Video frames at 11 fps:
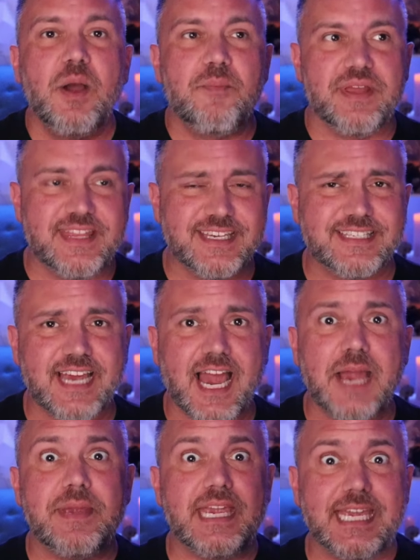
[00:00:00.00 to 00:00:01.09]
but this
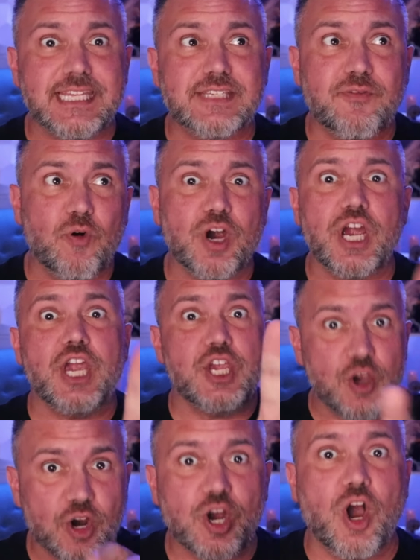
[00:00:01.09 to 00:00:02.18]
time it's for
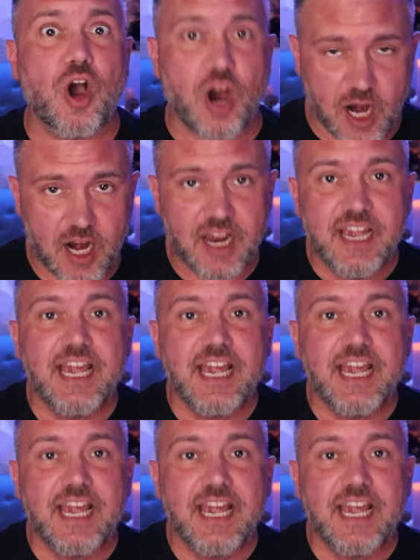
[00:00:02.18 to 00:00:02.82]
your car.